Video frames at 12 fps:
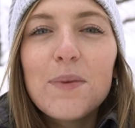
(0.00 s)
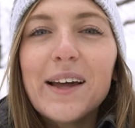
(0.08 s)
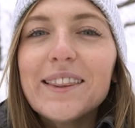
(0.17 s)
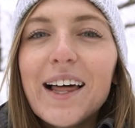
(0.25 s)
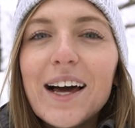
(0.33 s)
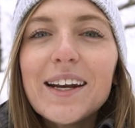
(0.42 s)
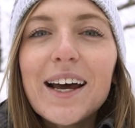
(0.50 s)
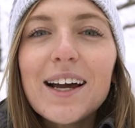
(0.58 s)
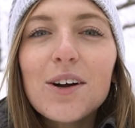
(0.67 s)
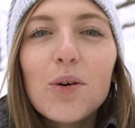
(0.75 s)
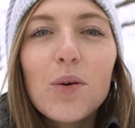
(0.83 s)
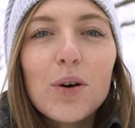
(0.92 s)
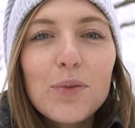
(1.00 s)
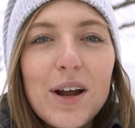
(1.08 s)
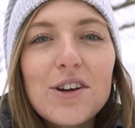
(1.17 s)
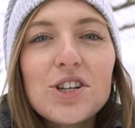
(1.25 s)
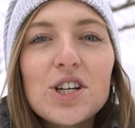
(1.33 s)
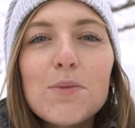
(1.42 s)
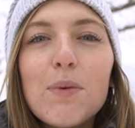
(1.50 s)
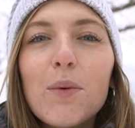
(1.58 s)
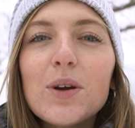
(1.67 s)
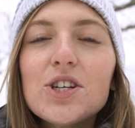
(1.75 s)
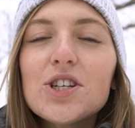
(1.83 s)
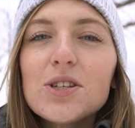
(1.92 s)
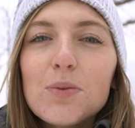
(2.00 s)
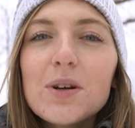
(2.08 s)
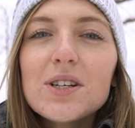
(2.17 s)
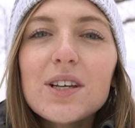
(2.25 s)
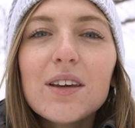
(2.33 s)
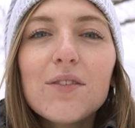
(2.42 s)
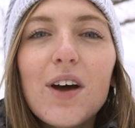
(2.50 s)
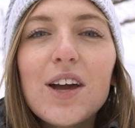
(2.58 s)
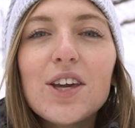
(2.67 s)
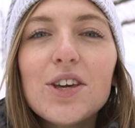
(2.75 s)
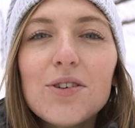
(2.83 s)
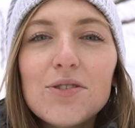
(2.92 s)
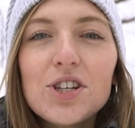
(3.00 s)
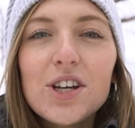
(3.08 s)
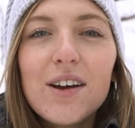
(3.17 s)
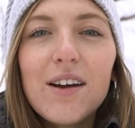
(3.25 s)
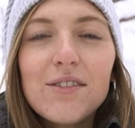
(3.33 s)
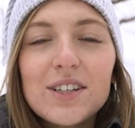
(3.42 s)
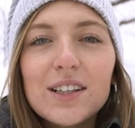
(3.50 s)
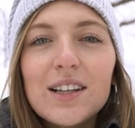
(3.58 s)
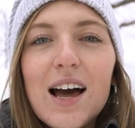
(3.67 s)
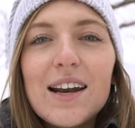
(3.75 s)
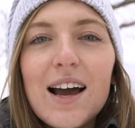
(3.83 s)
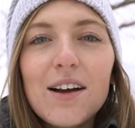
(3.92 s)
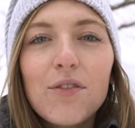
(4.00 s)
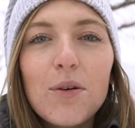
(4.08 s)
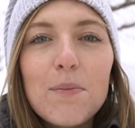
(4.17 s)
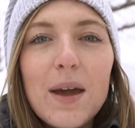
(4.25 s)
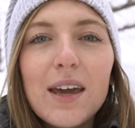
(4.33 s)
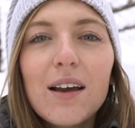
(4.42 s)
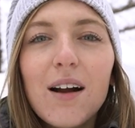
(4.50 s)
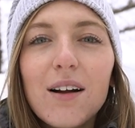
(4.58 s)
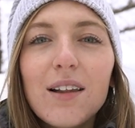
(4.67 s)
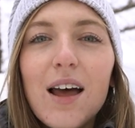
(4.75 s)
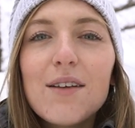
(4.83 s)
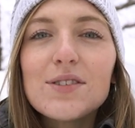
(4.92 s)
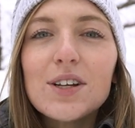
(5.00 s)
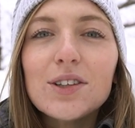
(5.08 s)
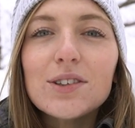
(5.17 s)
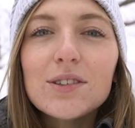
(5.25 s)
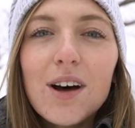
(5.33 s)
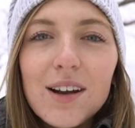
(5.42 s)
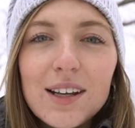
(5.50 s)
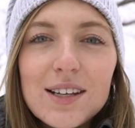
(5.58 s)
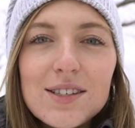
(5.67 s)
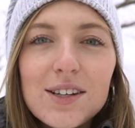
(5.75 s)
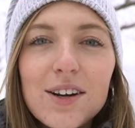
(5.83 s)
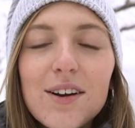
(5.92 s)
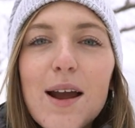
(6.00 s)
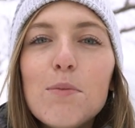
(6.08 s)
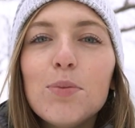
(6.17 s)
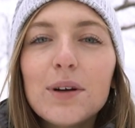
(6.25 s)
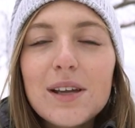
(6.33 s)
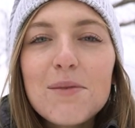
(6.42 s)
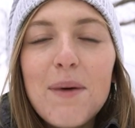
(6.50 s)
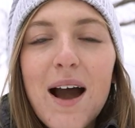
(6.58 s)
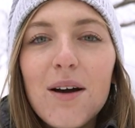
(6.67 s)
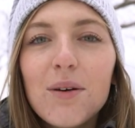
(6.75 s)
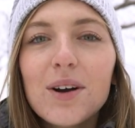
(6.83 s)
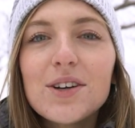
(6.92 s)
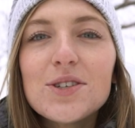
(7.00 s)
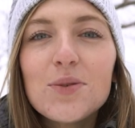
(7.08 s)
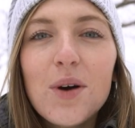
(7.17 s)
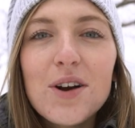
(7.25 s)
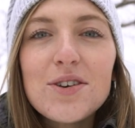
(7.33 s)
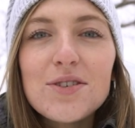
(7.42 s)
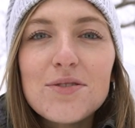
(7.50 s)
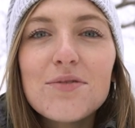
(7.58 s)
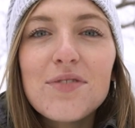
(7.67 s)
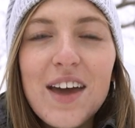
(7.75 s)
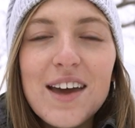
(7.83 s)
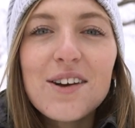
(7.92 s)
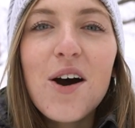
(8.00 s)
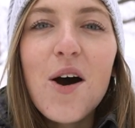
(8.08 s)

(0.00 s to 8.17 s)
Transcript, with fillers: by Lynac or Renogy, but we just wanted to give a huge shout out to Lynac for making our lives a lot easier and bringing power to our new van